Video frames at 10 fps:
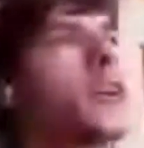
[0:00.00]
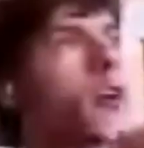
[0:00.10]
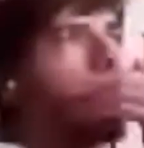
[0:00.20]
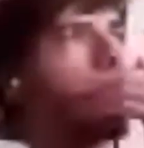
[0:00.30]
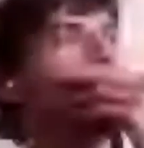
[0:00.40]

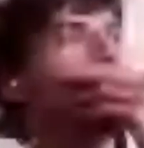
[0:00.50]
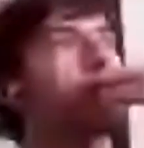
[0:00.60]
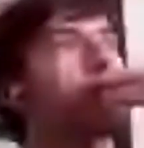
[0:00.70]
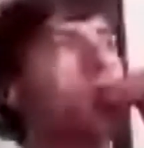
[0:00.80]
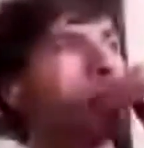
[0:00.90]
ideas
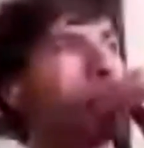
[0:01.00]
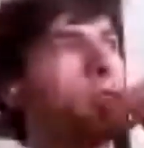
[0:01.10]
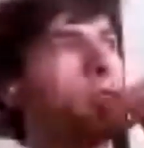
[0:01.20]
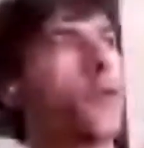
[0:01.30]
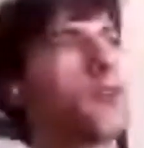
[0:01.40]
first with
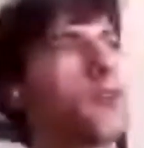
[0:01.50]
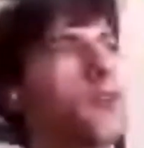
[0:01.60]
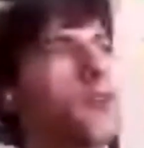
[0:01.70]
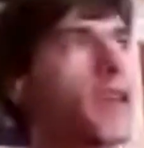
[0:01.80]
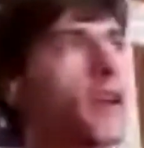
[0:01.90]
those that
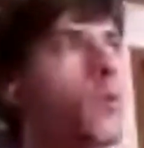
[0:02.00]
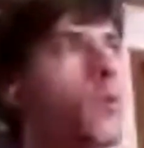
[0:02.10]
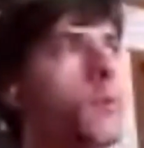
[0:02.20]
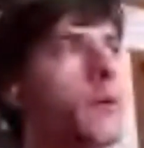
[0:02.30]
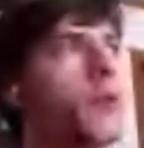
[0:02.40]
you think will
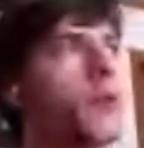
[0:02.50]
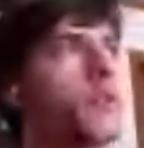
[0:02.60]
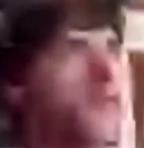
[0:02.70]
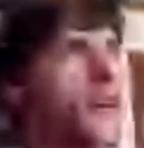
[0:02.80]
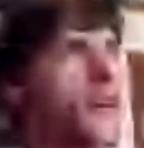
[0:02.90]
be most
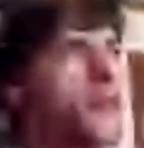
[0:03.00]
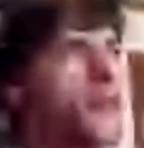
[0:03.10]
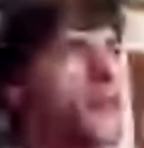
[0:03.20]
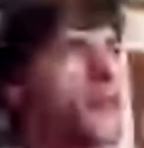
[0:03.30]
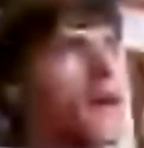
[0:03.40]

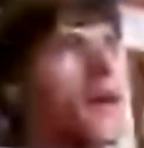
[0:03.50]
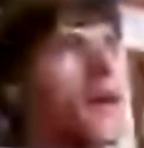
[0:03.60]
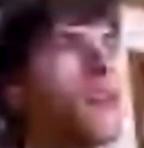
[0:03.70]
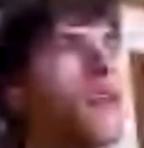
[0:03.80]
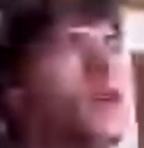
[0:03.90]
accepting of
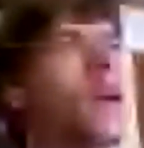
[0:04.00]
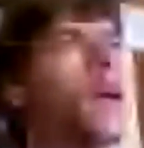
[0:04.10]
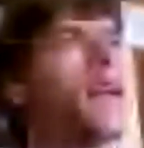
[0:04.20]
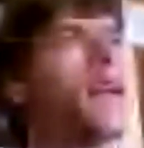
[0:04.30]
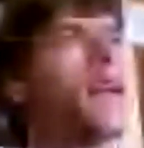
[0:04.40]
it, and
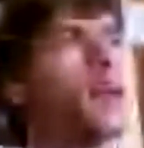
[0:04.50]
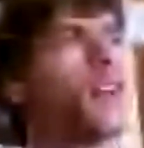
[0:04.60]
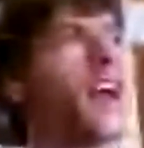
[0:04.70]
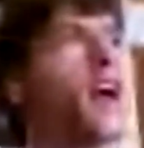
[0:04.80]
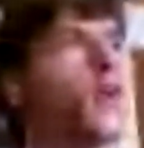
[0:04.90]
then moving
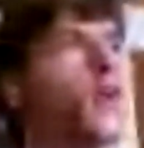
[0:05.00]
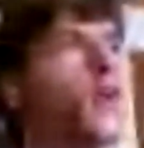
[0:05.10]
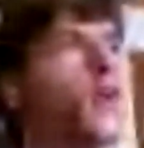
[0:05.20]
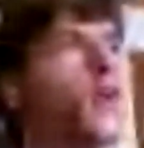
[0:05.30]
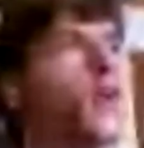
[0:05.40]

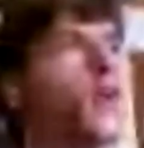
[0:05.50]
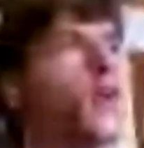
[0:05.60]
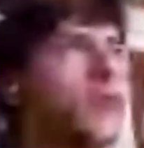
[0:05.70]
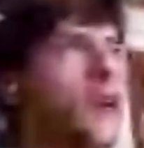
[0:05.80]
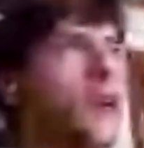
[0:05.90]
outwards
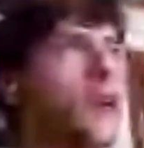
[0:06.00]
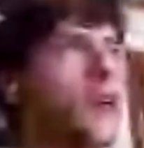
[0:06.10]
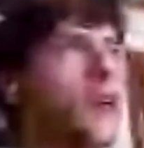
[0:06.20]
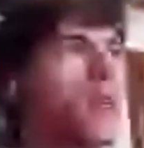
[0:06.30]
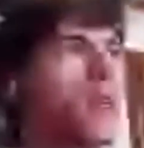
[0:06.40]
from there.
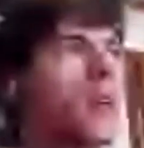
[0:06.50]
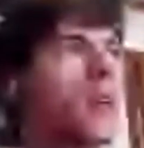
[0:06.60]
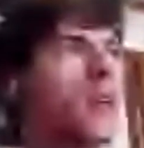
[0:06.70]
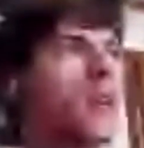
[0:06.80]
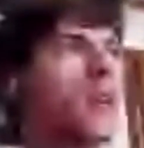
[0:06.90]

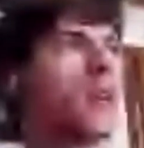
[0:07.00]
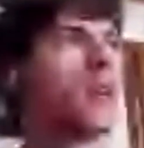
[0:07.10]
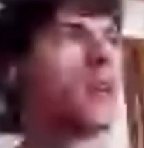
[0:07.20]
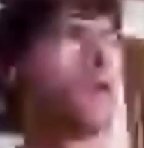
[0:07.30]
I